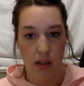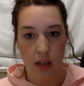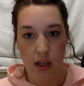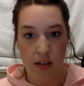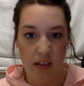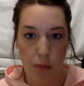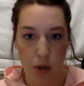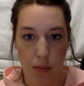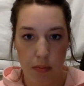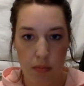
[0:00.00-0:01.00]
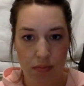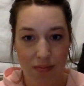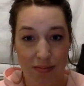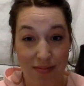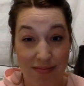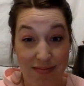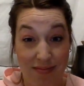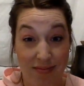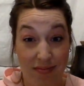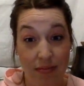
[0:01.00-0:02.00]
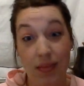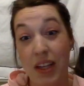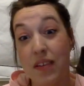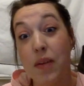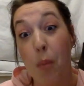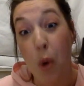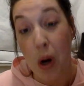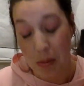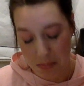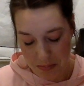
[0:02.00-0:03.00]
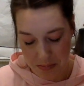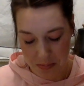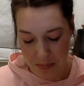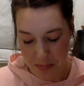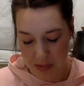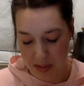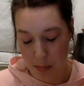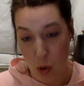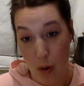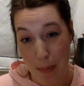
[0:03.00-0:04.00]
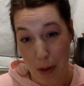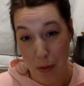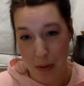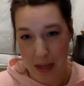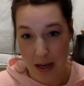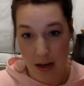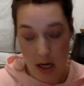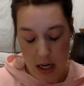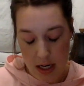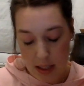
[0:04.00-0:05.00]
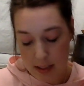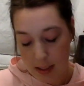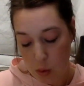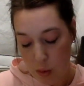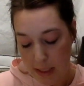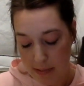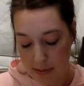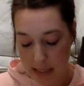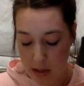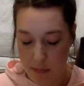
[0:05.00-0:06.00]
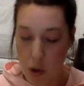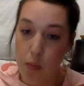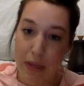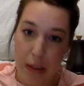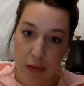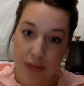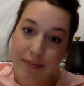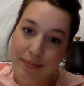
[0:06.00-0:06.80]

feel like it's the brim. Need some more. Some more milk that squeezes out of oatmeal.